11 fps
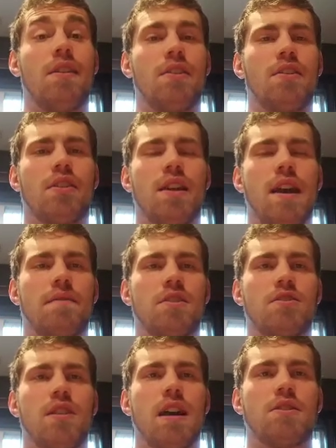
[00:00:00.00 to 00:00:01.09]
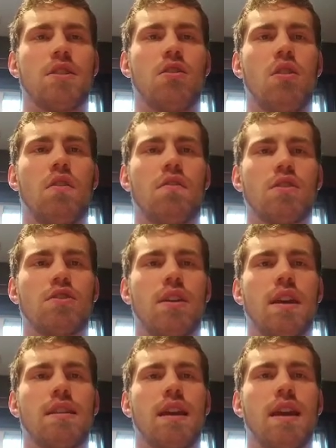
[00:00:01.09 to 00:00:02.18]
and you're going to have to scratch and claw for
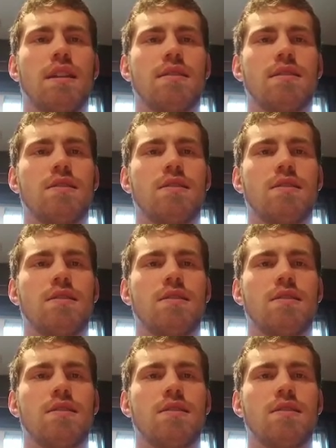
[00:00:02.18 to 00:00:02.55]
strength gains